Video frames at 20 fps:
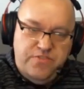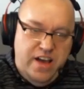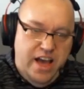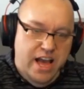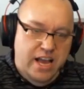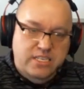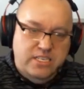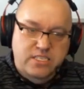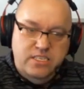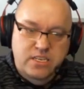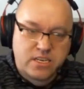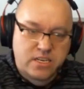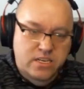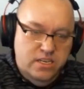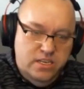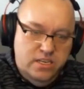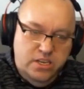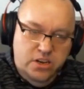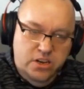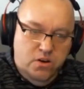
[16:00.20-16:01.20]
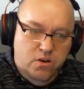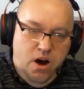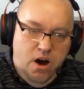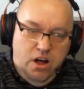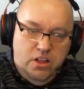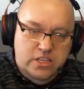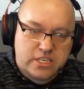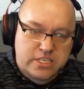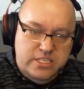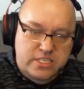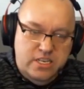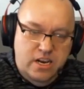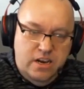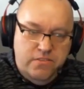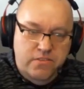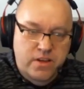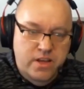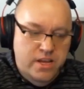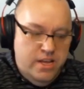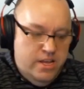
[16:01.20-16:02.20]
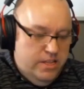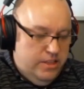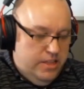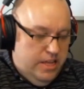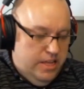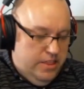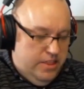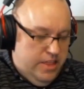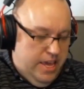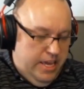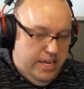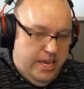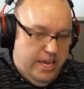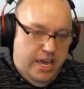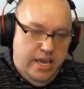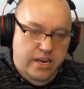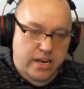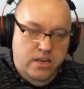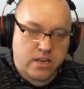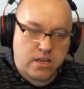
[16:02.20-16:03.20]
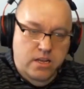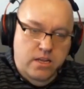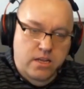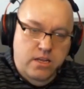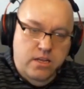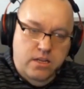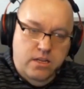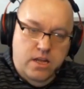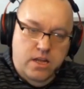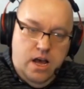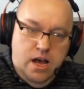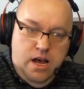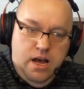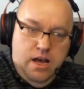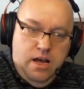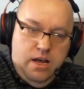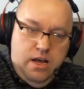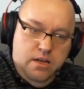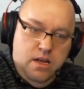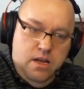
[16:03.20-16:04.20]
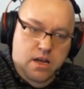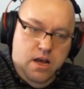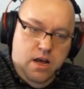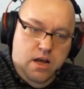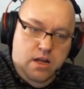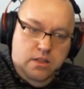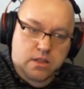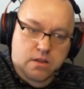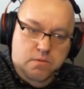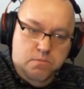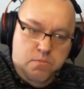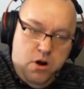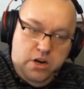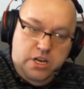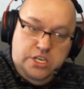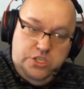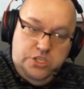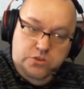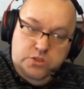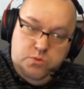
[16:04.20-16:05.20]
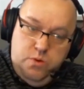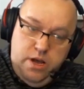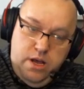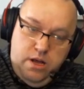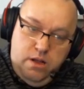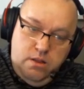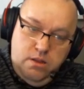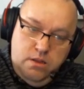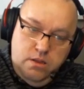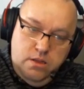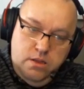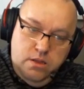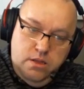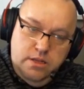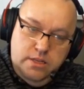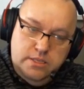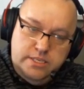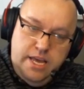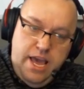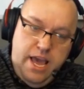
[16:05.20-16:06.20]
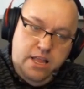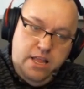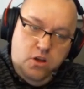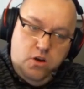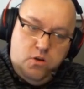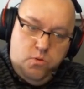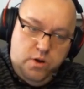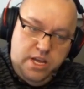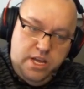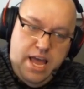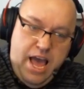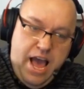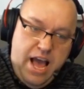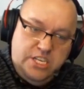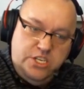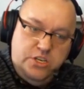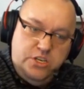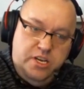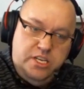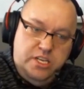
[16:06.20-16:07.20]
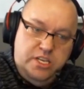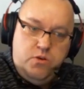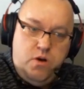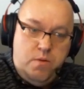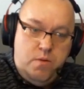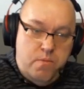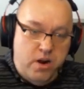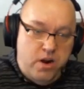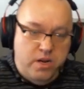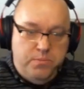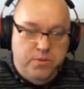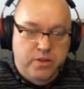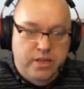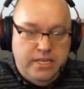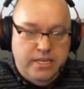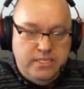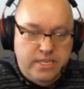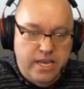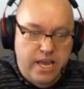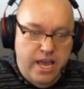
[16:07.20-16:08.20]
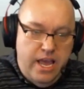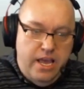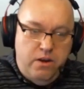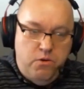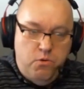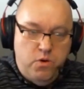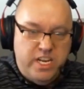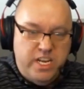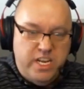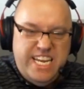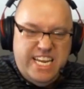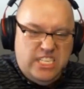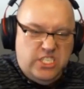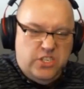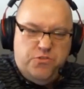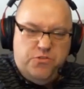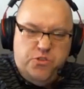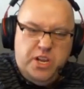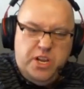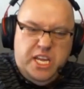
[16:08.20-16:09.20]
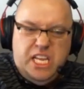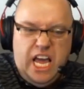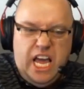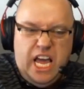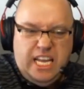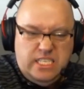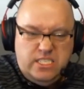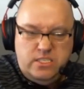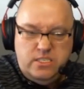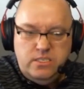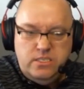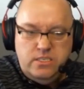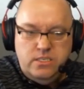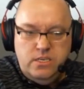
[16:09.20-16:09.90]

V A Cs, you know, all this stuff that they can uh, uh, market to as well. Say, hey, look, we're going to add you into our marketplace, and we're going to get you free clients,